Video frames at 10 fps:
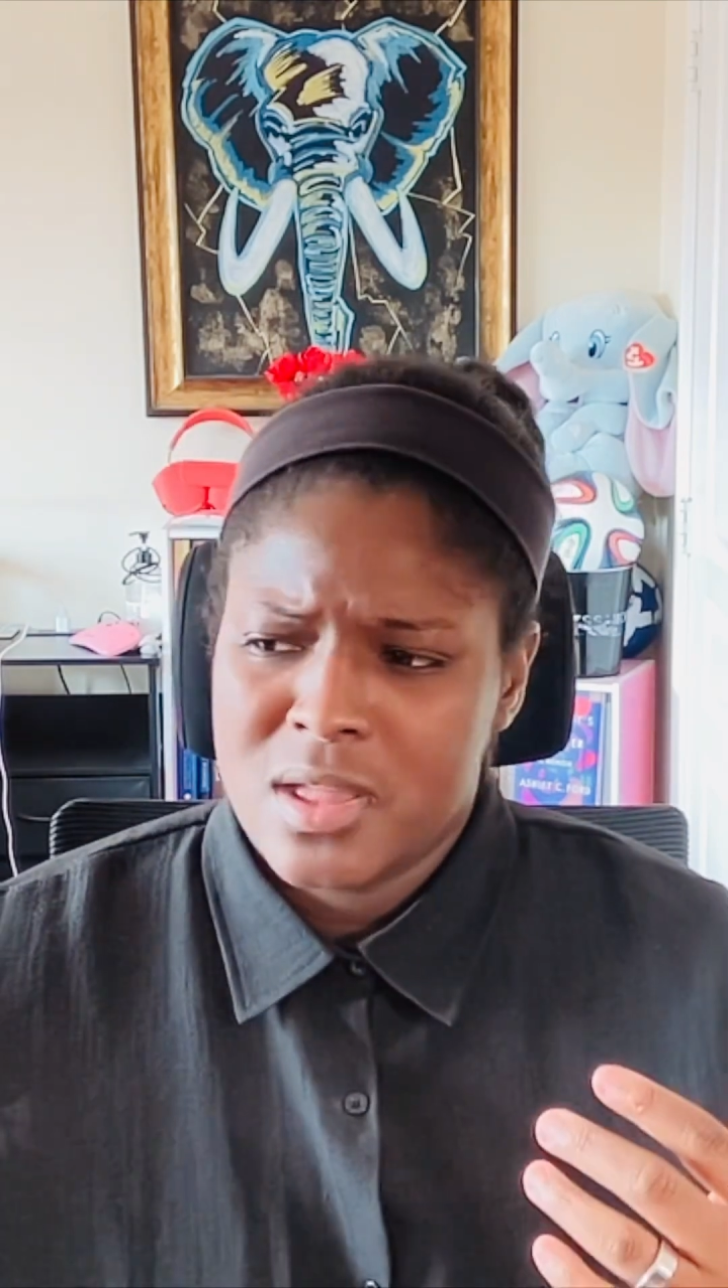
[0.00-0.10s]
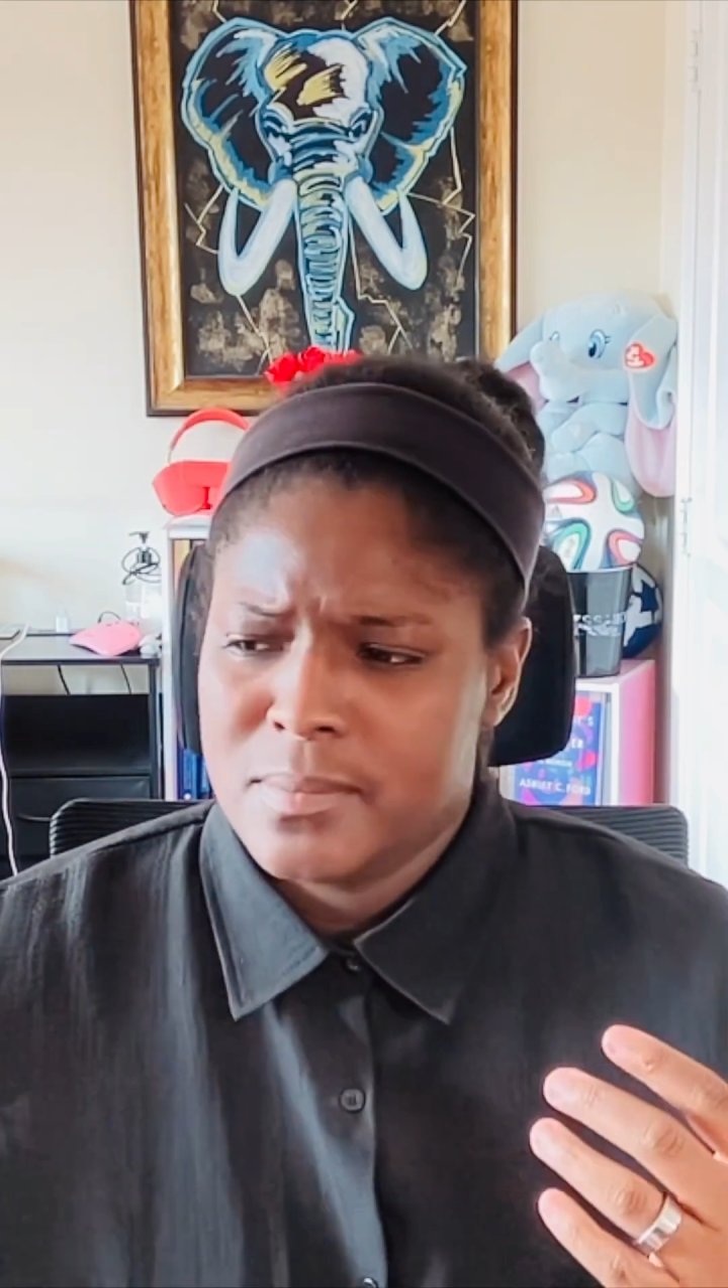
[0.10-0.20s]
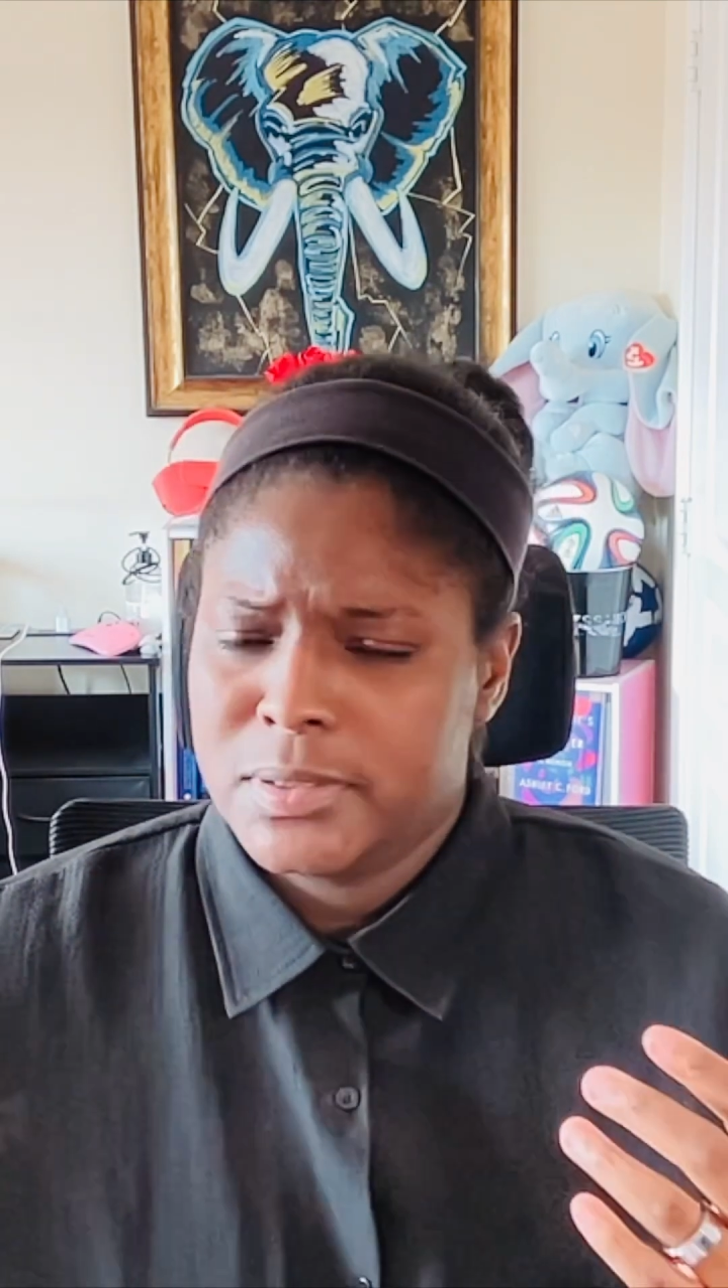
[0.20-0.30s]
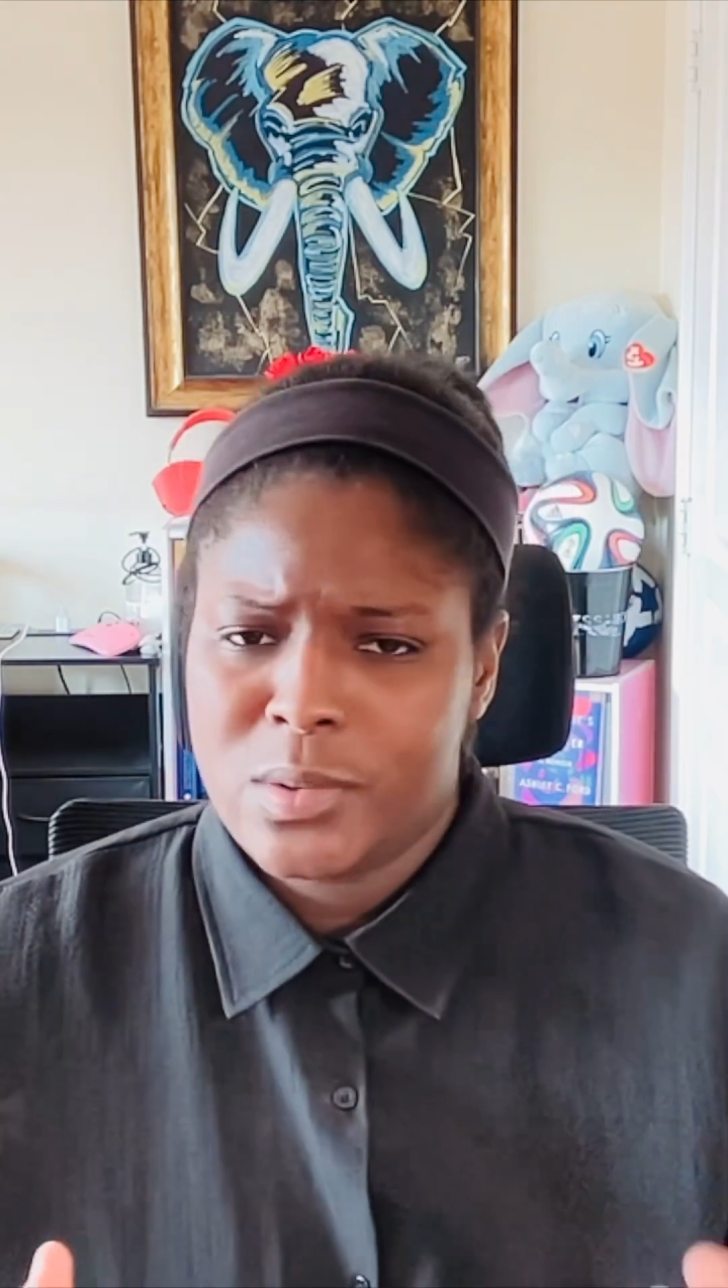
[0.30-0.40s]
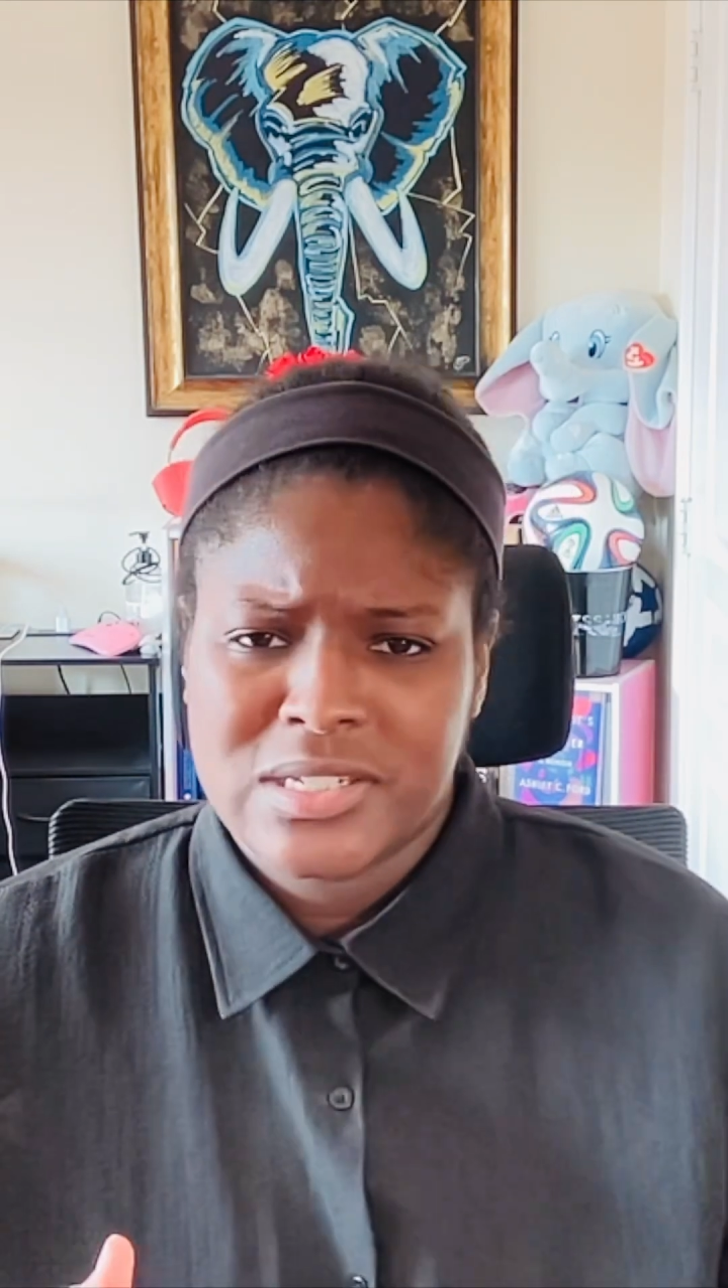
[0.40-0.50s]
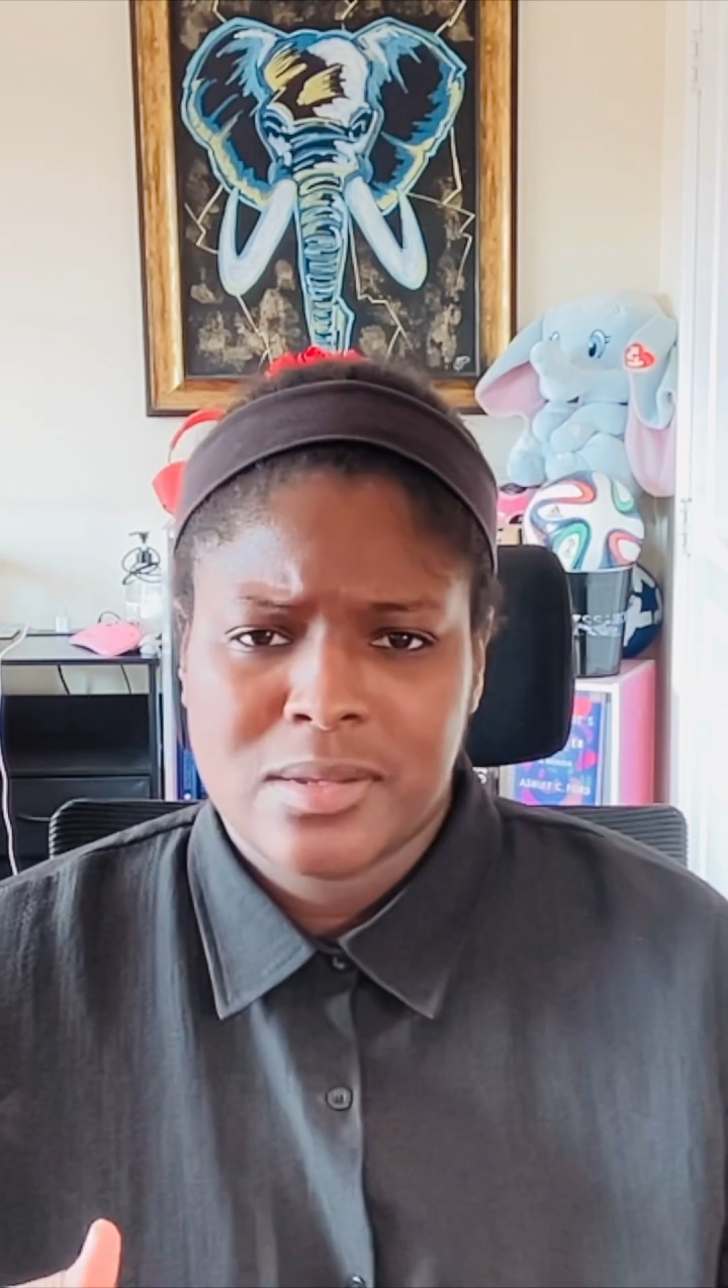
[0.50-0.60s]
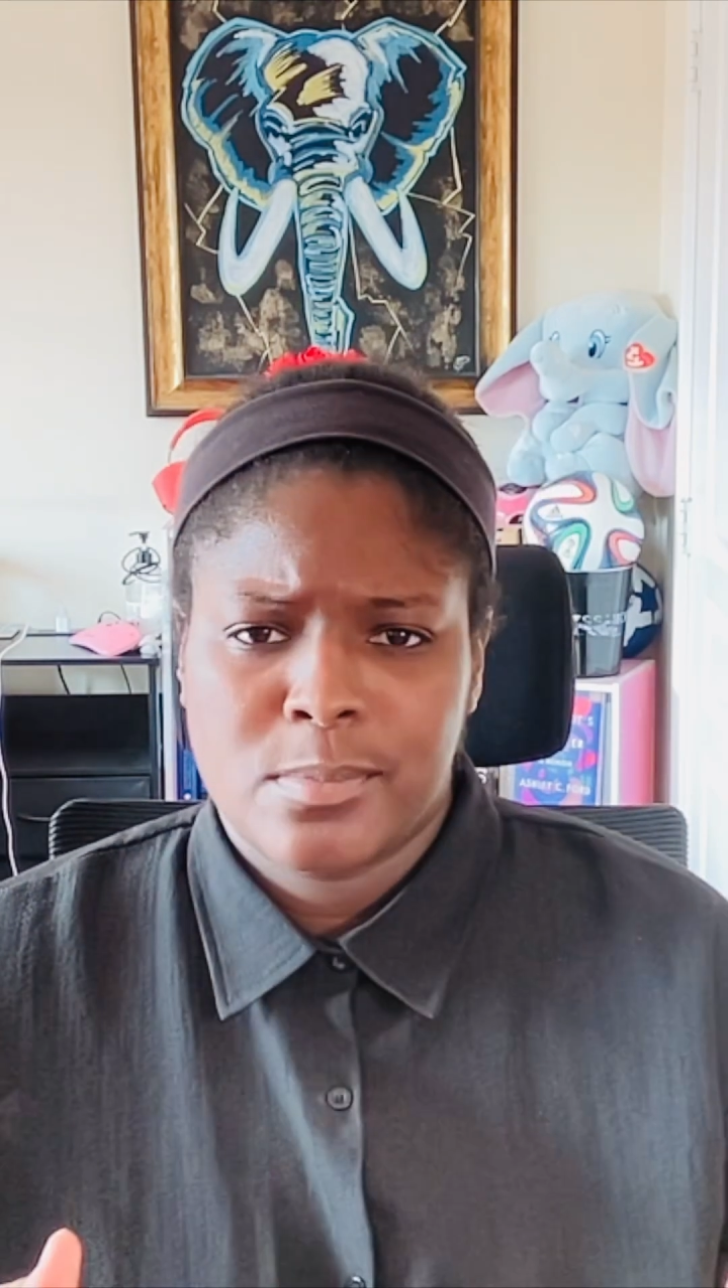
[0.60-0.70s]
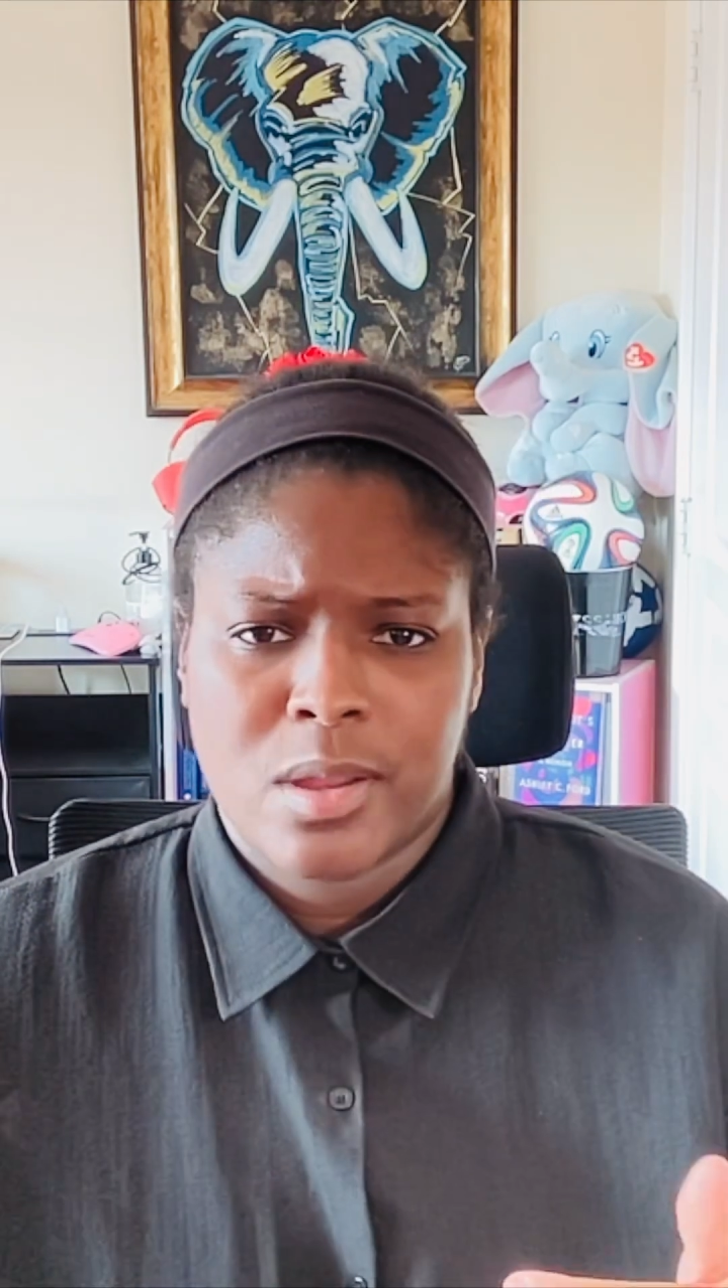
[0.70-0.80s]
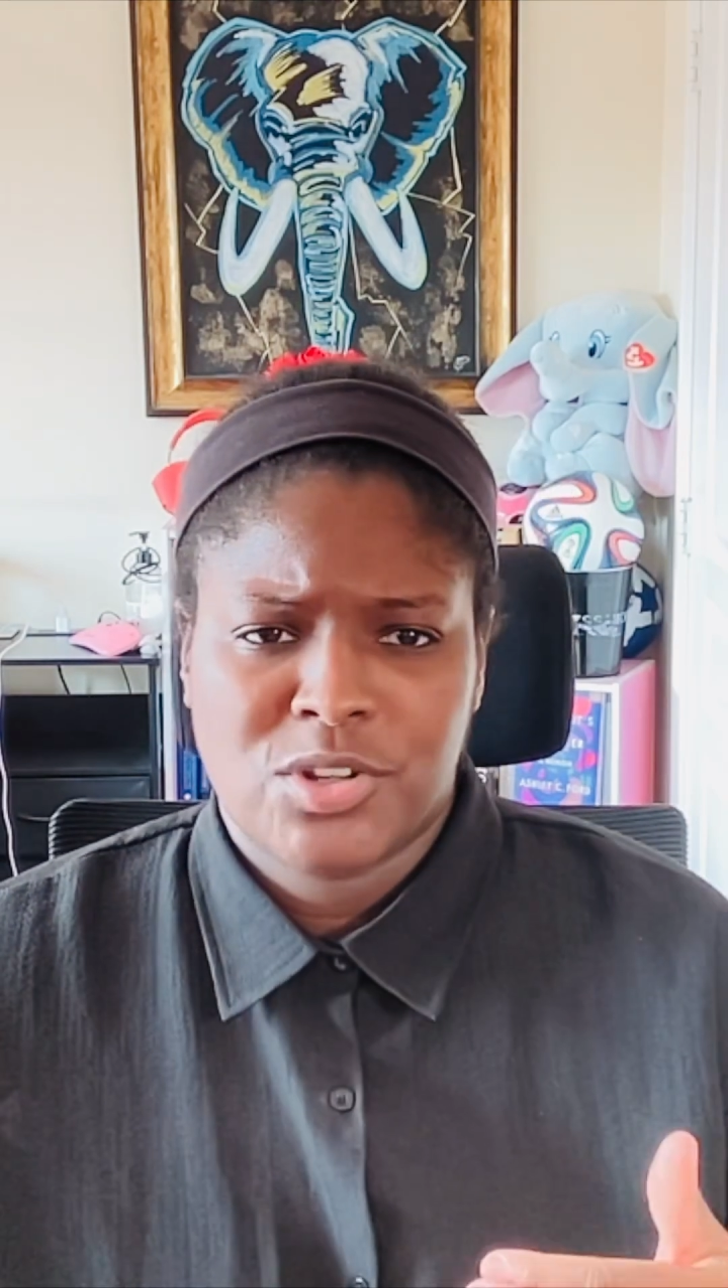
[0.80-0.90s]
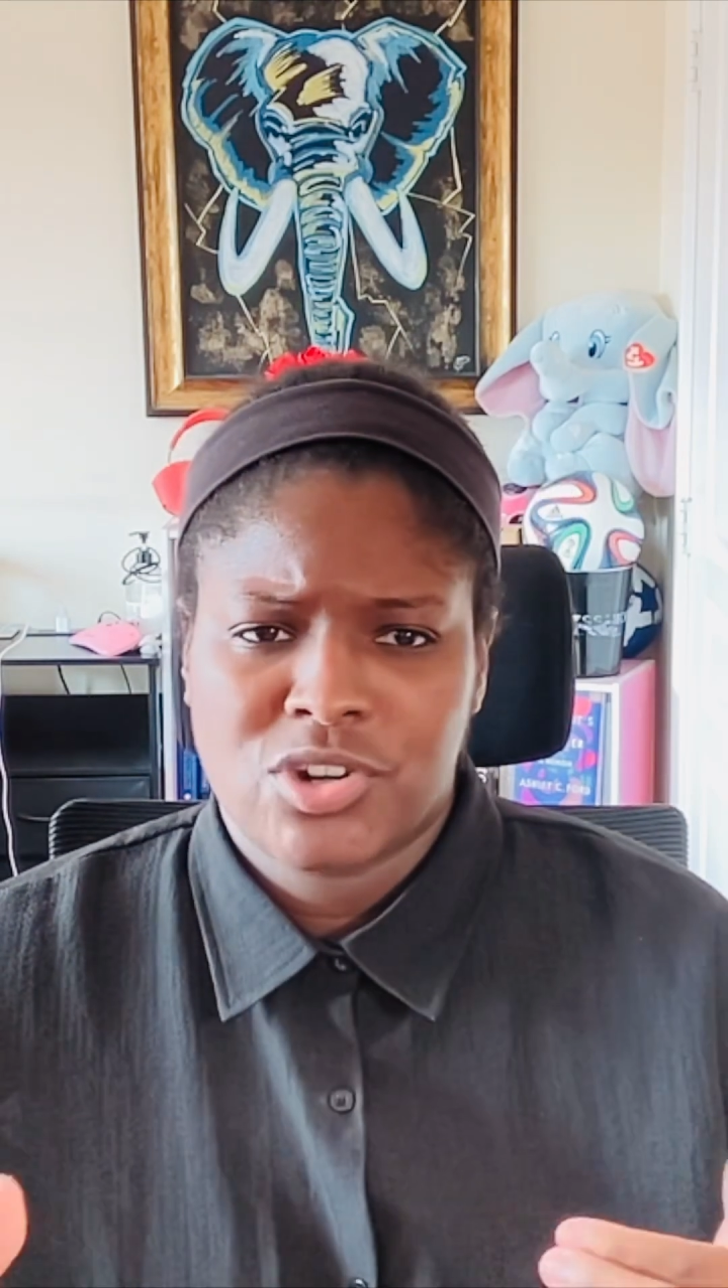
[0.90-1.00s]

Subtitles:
Blue at some point was